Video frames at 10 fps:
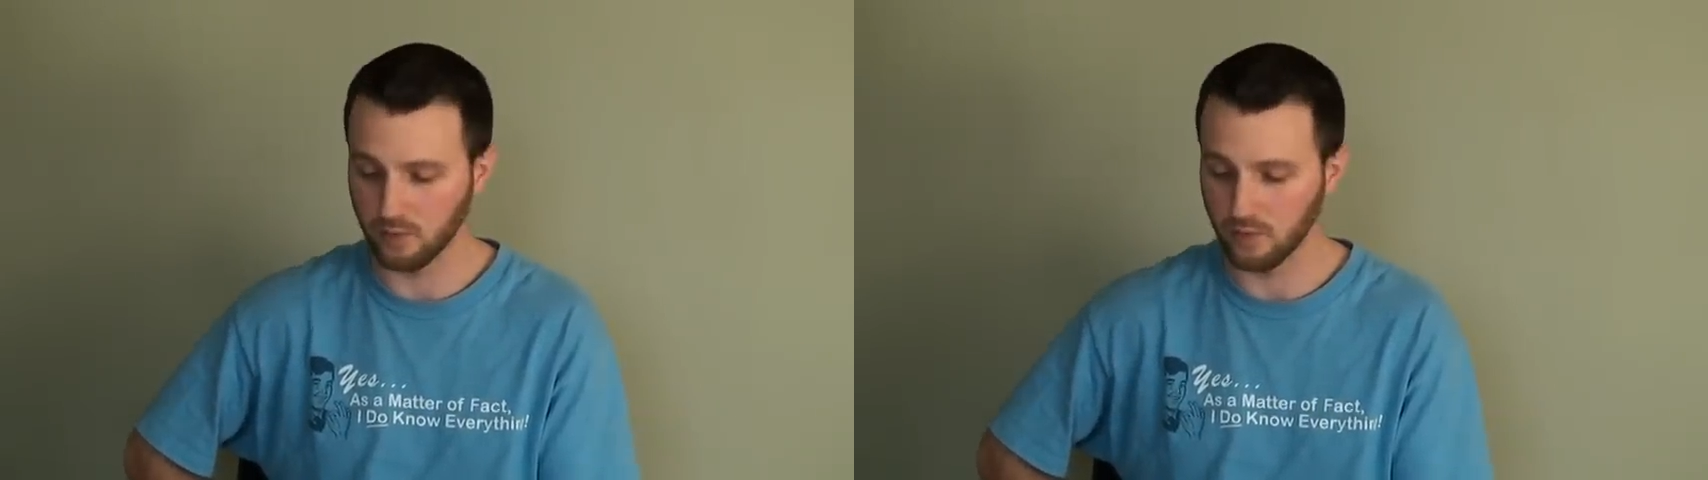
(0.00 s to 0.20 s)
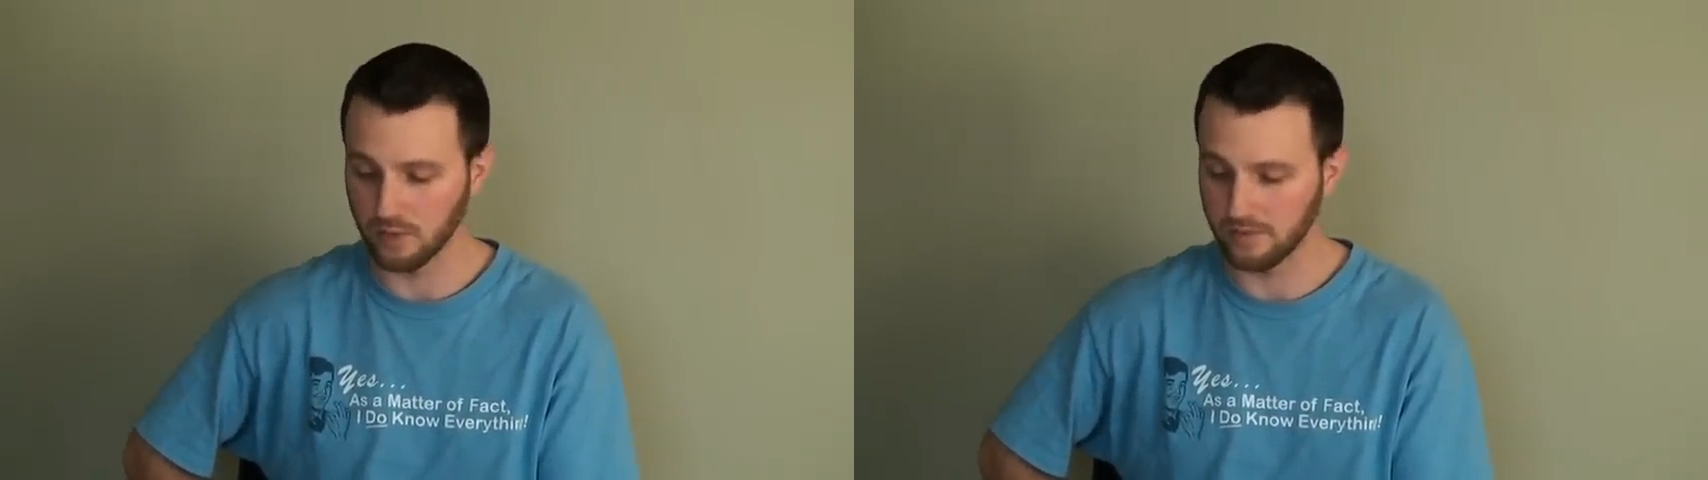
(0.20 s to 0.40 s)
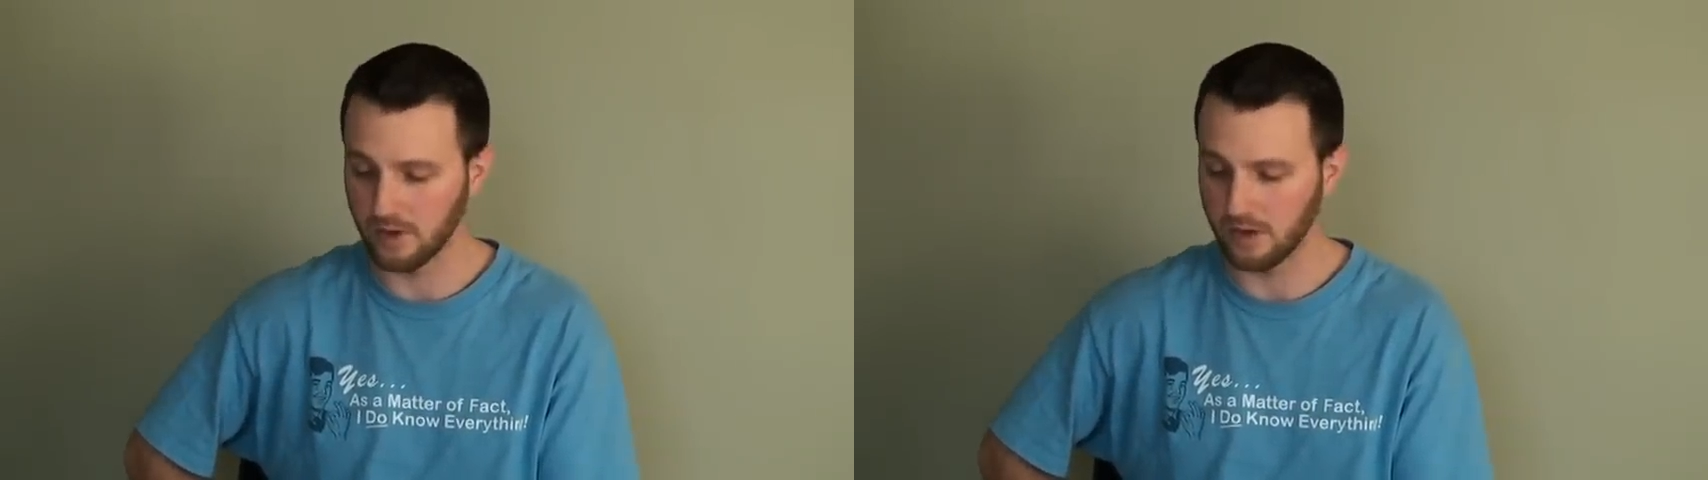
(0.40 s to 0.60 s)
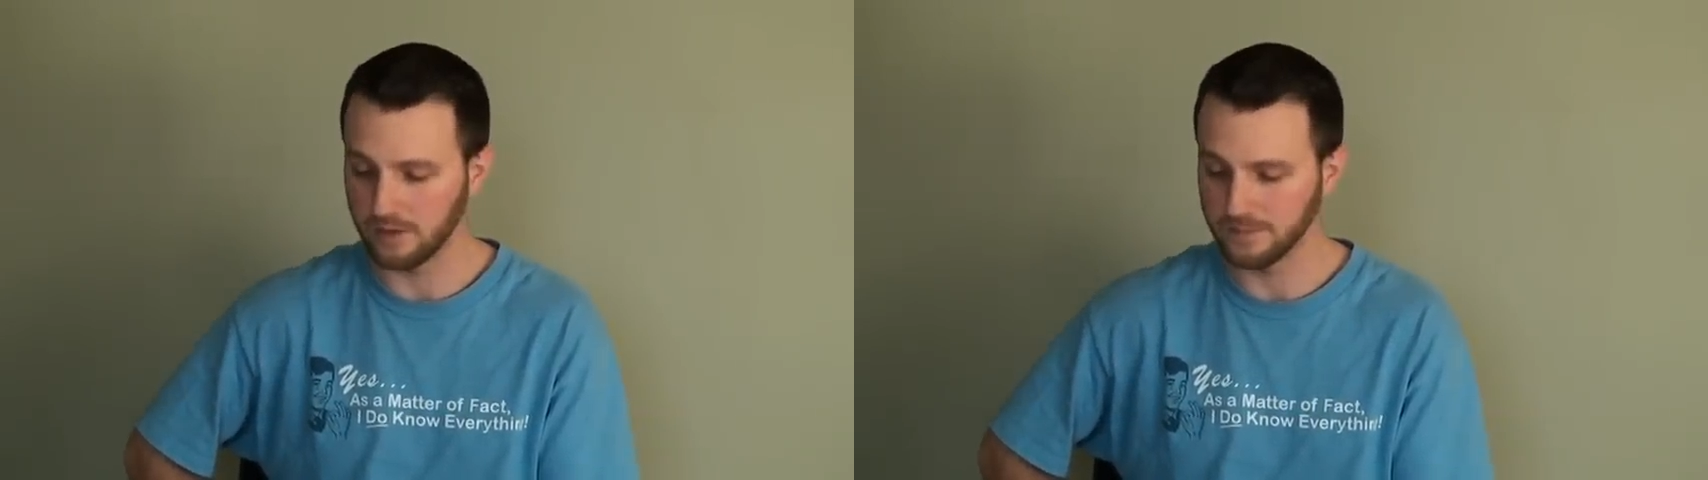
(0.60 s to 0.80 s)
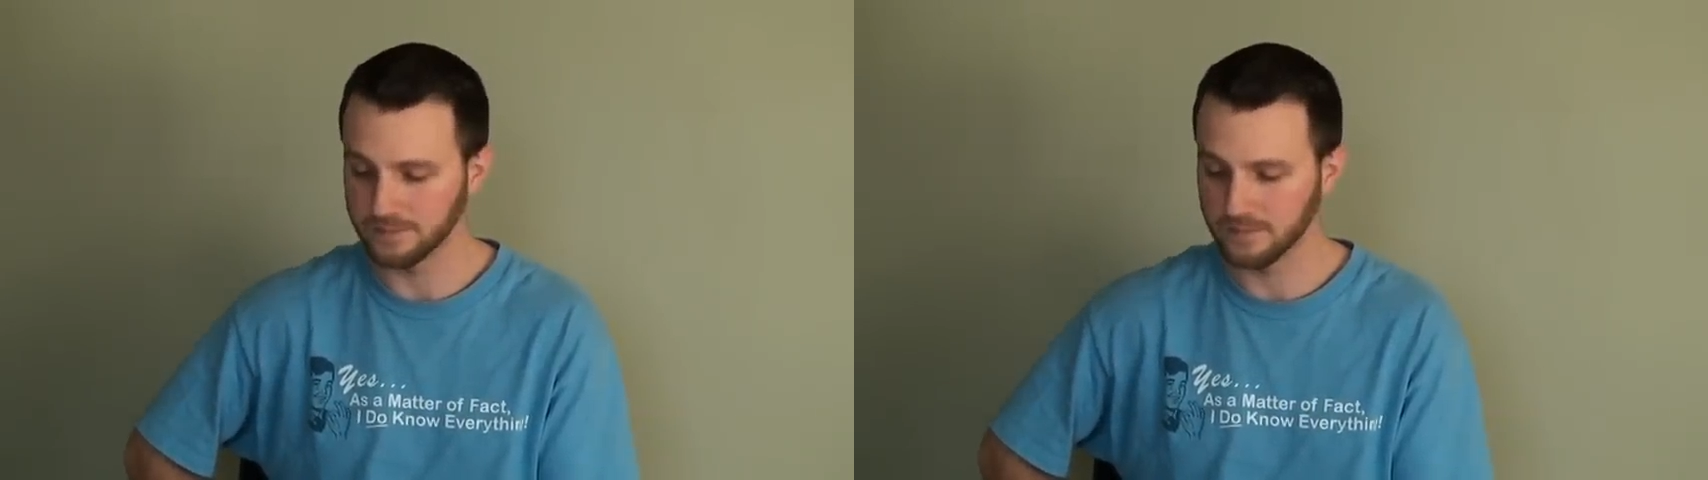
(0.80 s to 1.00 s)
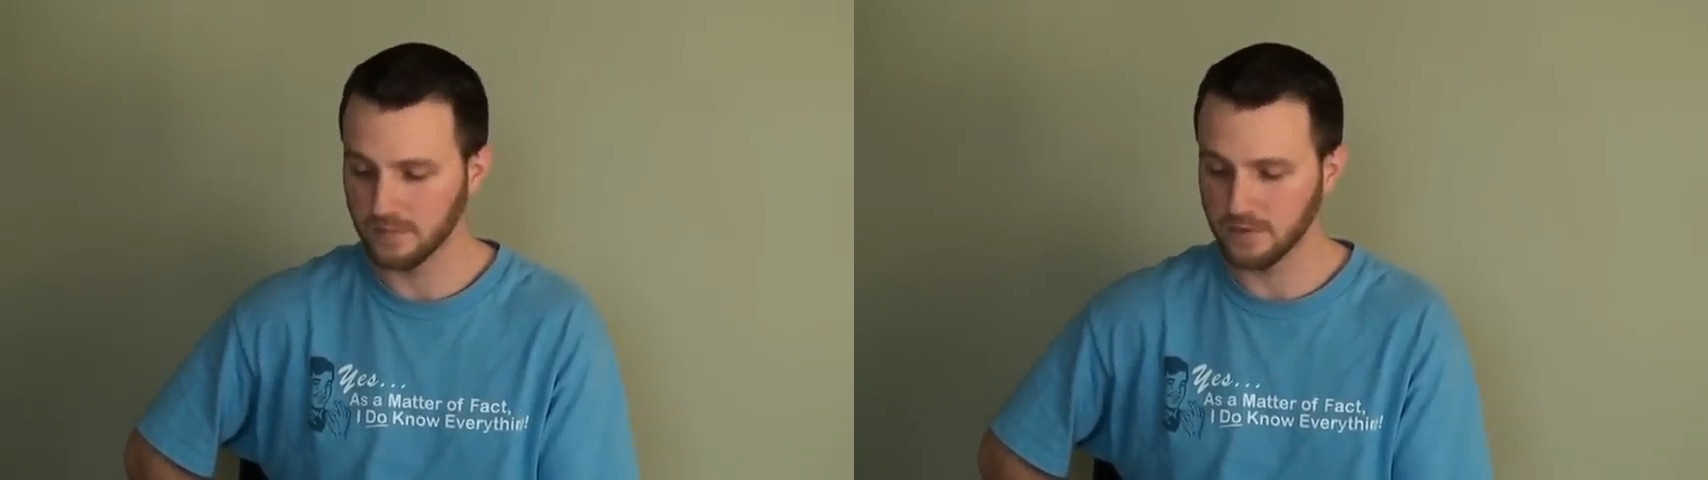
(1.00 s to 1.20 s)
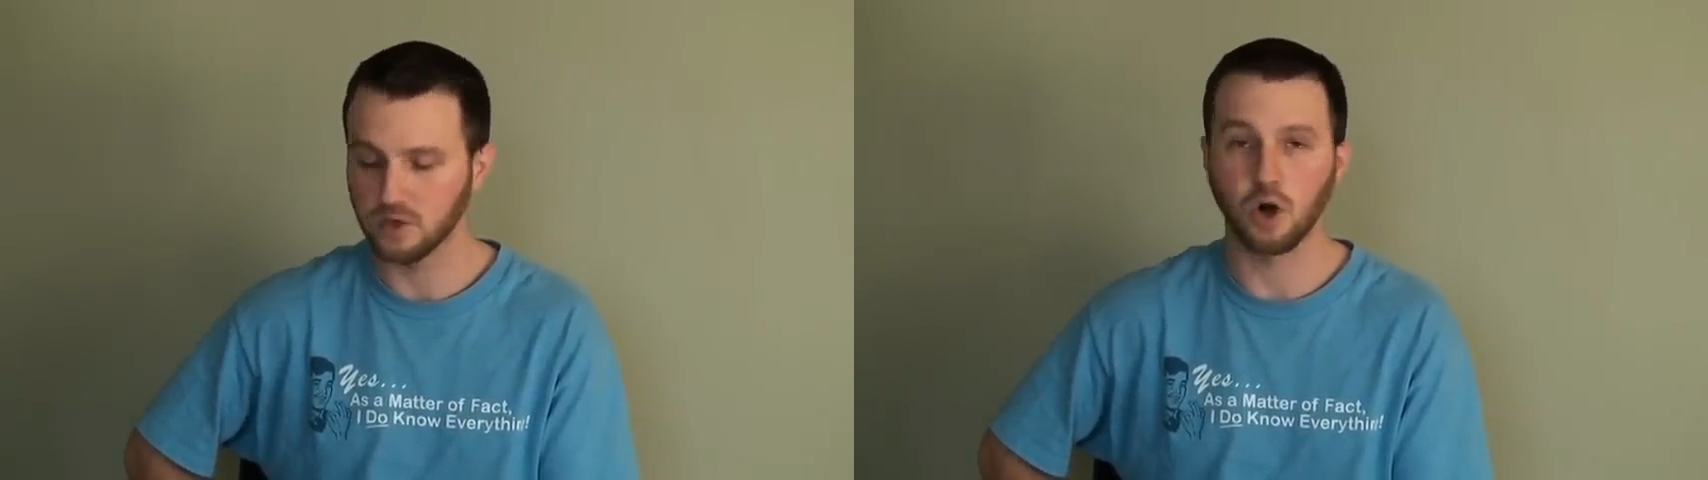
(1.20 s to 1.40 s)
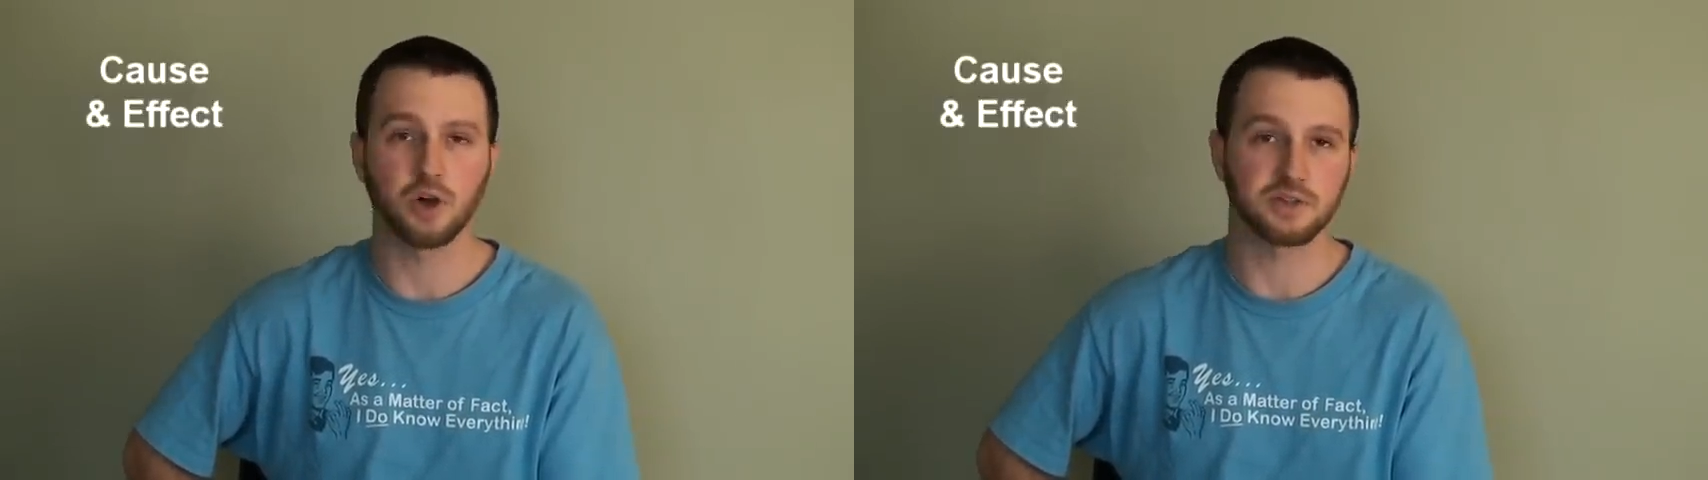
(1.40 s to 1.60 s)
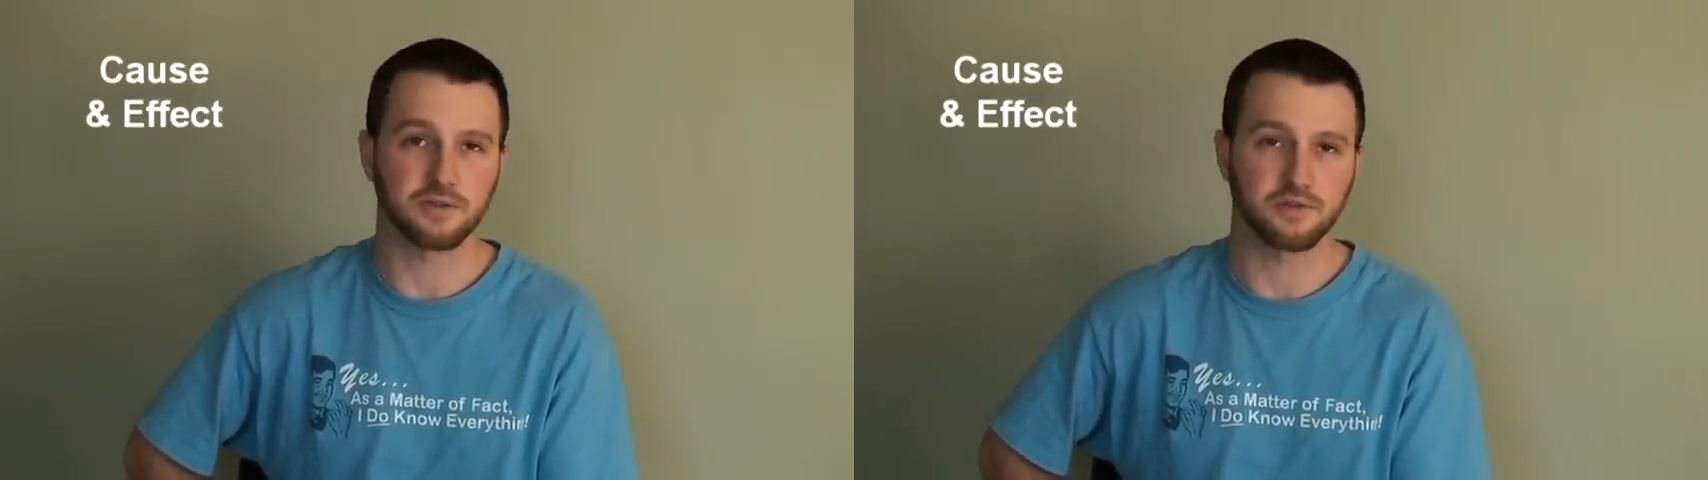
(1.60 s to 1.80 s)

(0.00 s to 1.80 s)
rule of all, cause and